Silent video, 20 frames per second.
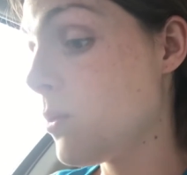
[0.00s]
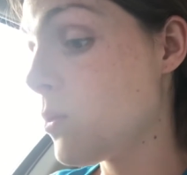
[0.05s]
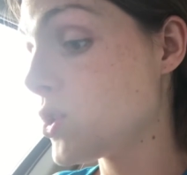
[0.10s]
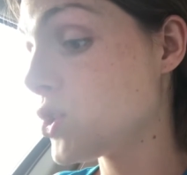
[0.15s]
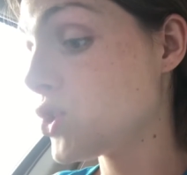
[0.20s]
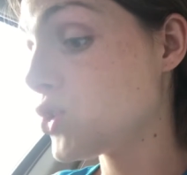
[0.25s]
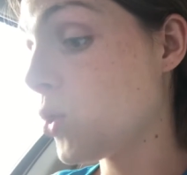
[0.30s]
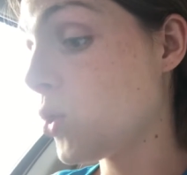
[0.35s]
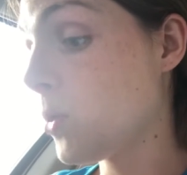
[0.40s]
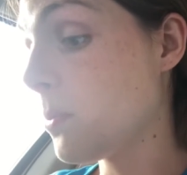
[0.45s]

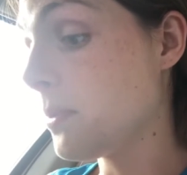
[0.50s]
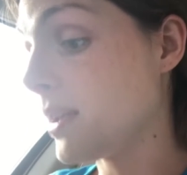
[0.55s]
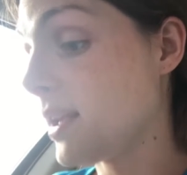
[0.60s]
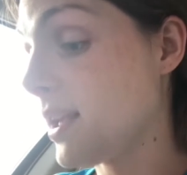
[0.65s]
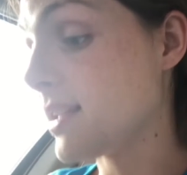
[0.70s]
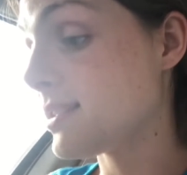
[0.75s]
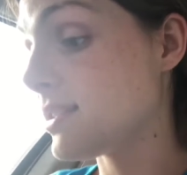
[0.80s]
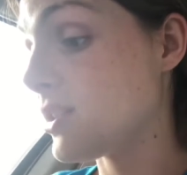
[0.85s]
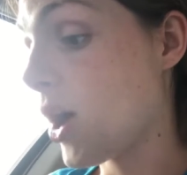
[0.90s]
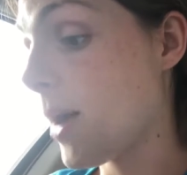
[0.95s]
Which
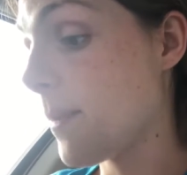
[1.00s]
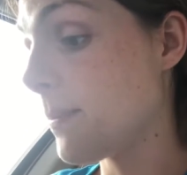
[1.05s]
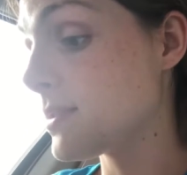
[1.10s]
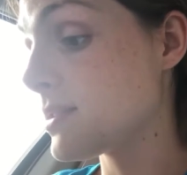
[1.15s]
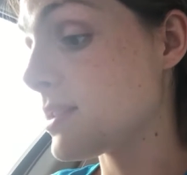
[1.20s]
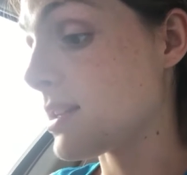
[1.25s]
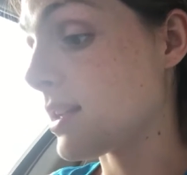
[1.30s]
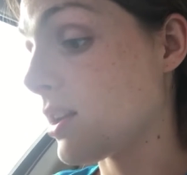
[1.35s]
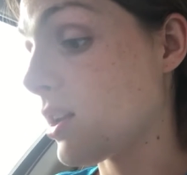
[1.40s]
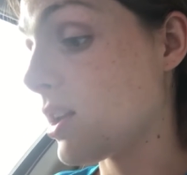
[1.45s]
normally, it's the
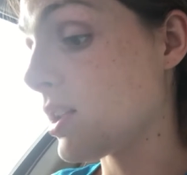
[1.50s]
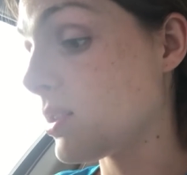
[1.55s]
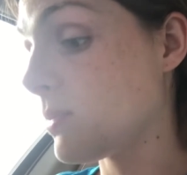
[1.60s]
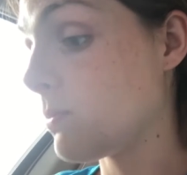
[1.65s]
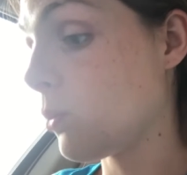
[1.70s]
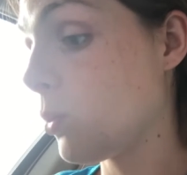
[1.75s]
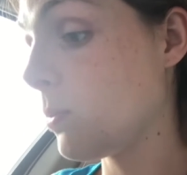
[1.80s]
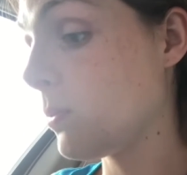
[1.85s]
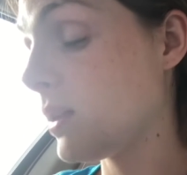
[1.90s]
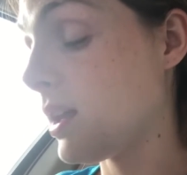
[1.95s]
opposite.
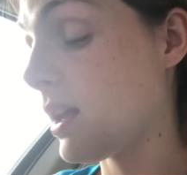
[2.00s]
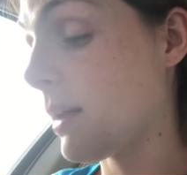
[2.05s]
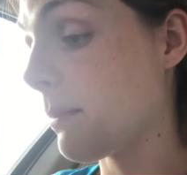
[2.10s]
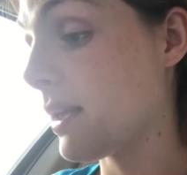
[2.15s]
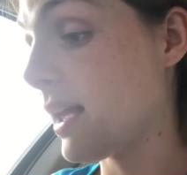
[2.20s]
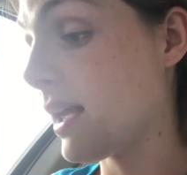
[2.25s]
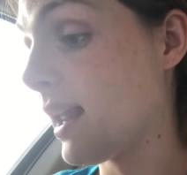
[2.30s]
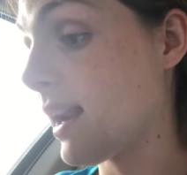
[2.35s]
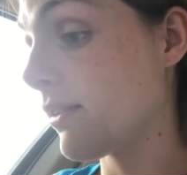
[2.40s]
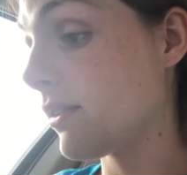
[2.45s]
Normally,
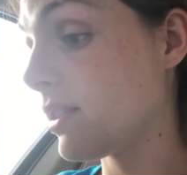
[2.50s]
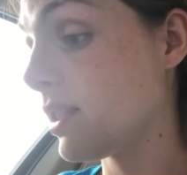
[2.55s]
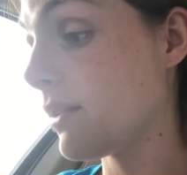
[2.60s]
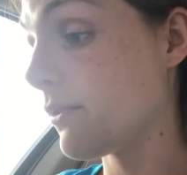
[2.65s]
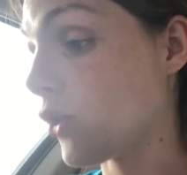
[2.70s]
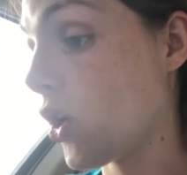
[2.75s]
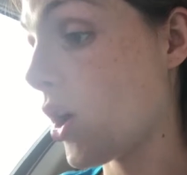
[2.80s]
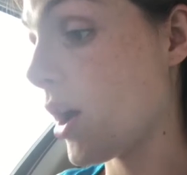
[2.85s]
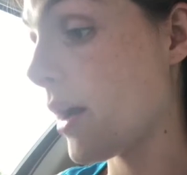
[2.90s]
I'm getting everything for